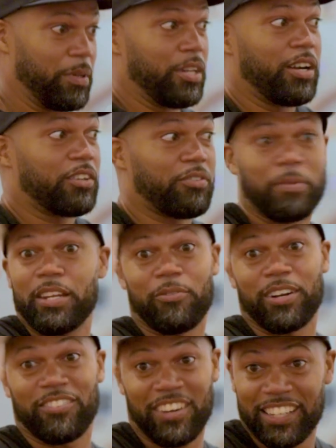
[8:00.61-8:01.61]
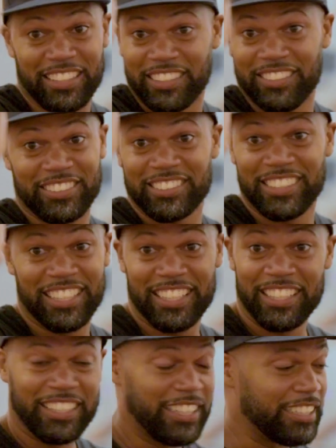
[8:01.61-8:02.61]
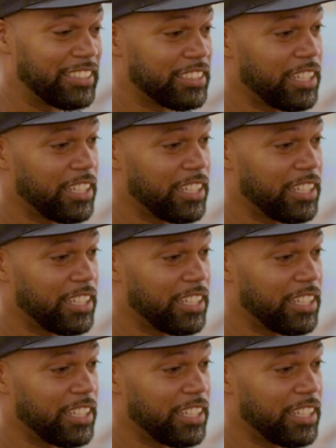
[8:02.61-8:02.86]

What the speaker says: be an artist from anywhere, right? And it's